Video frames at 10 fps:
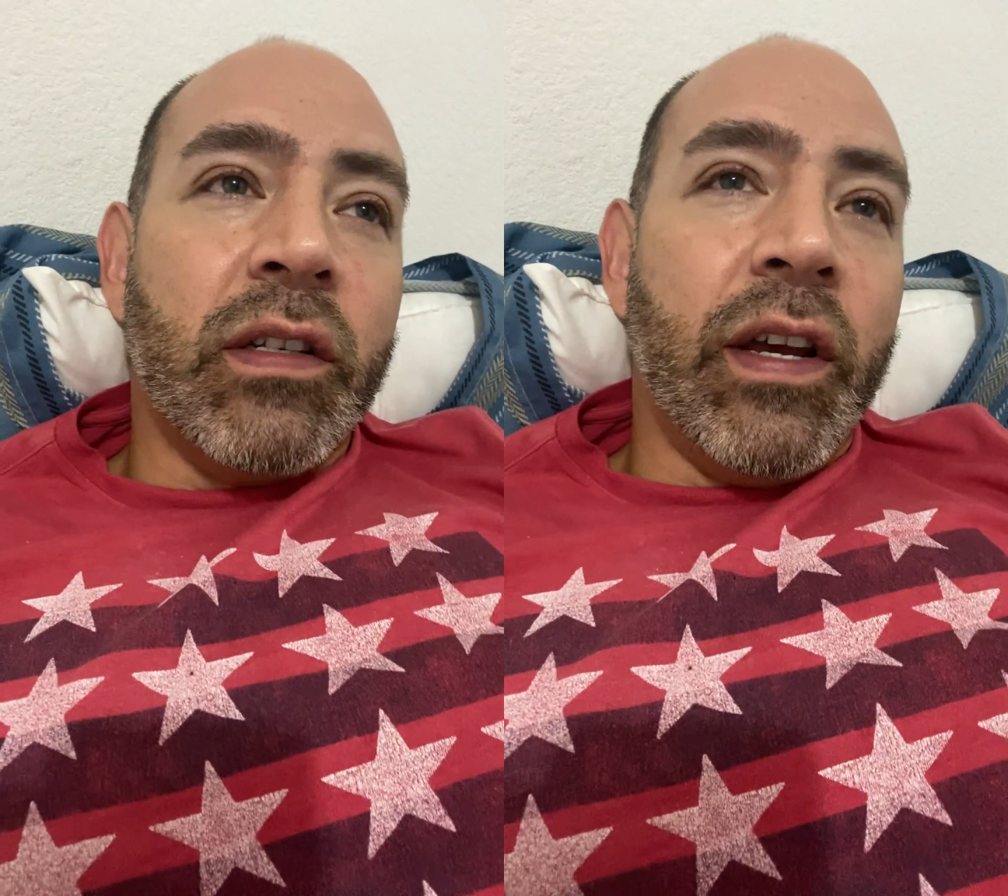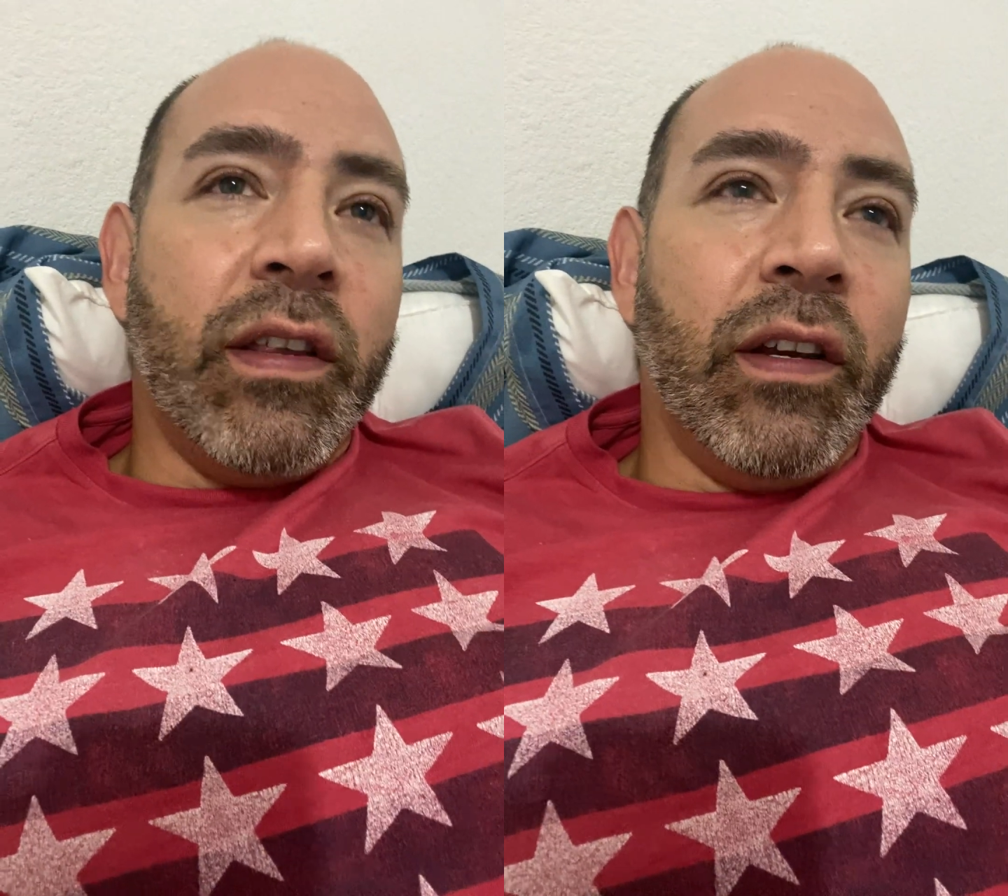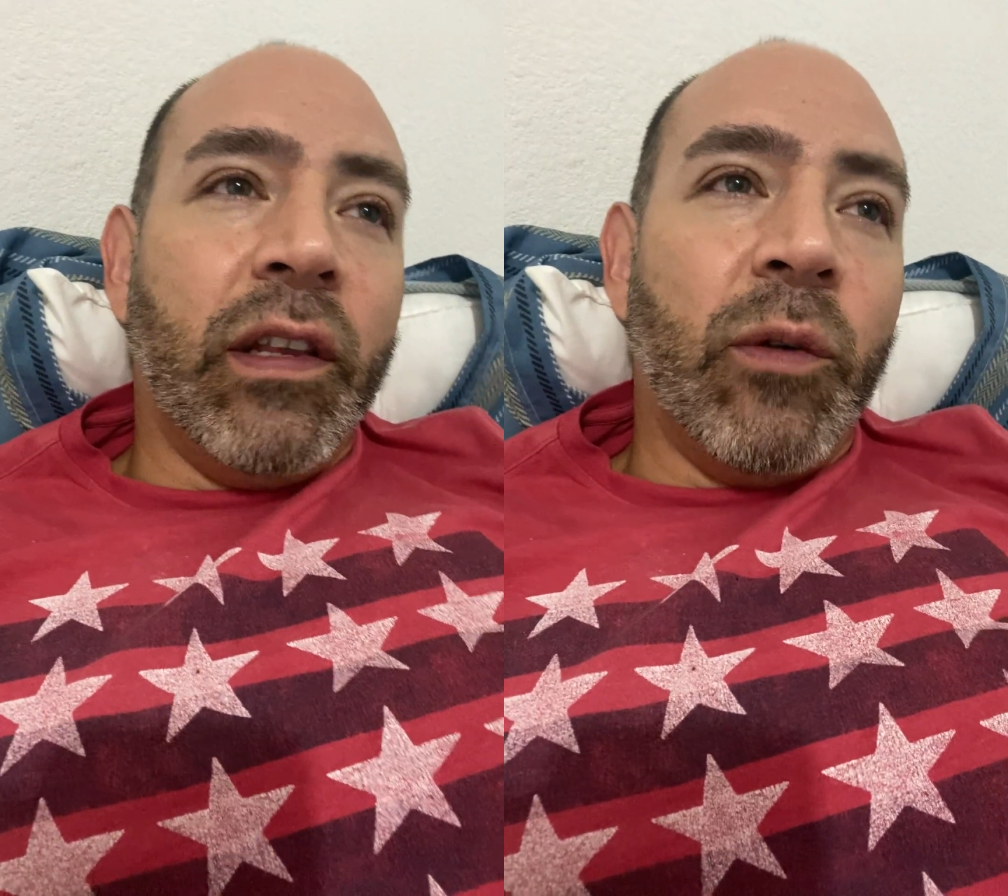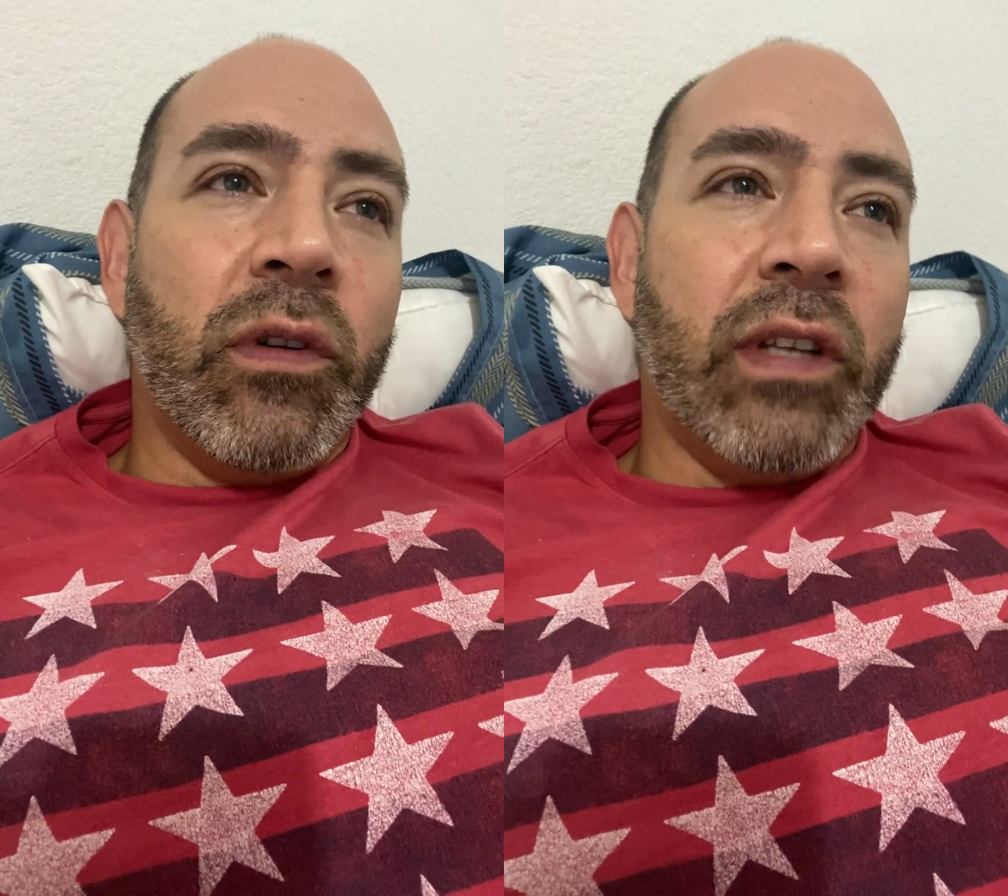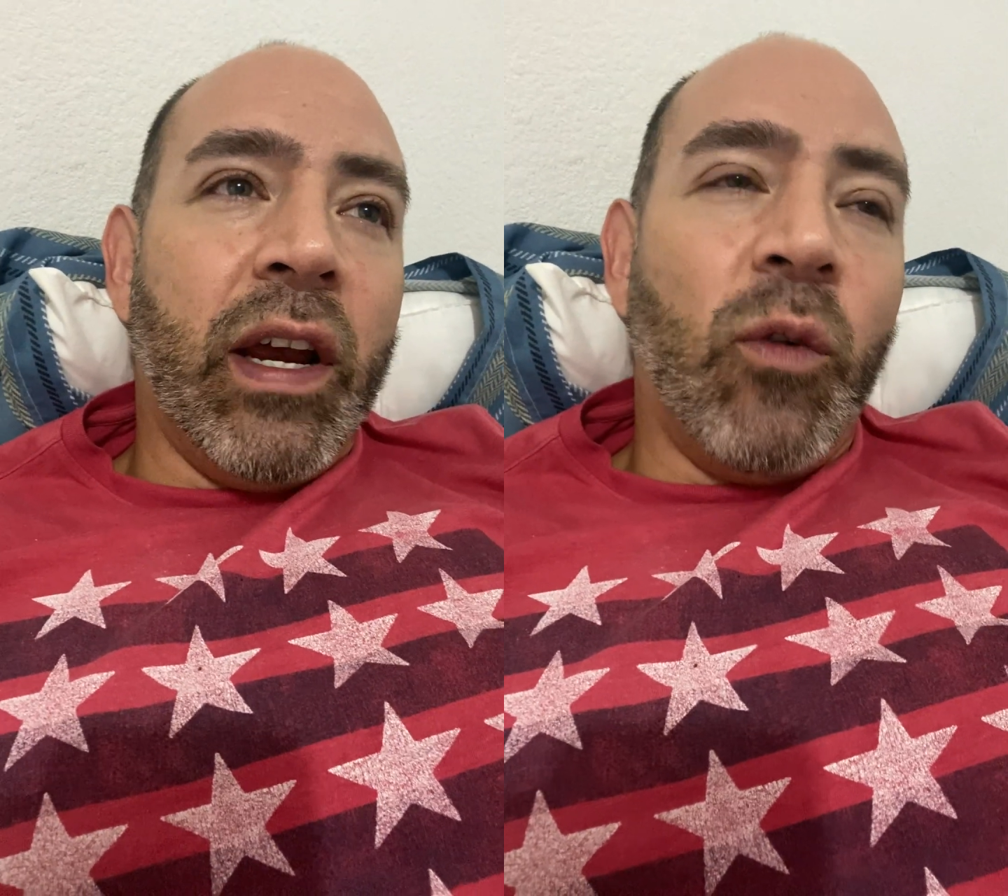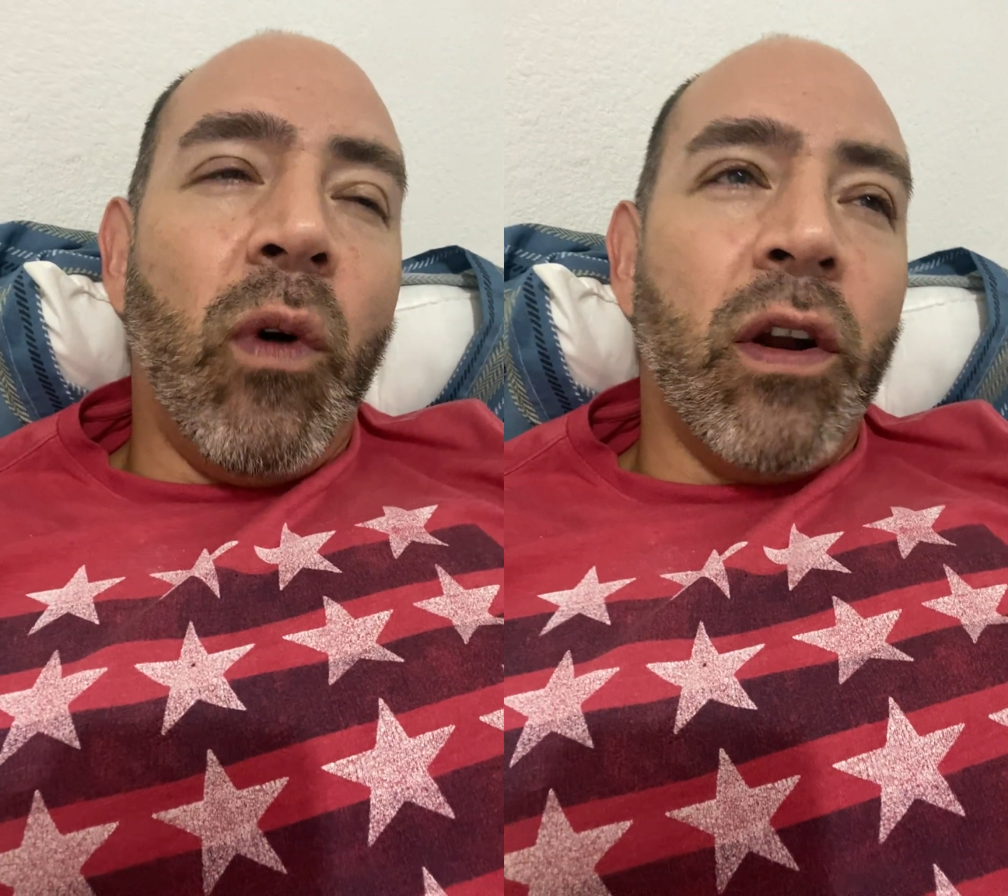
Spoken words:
I think there was like one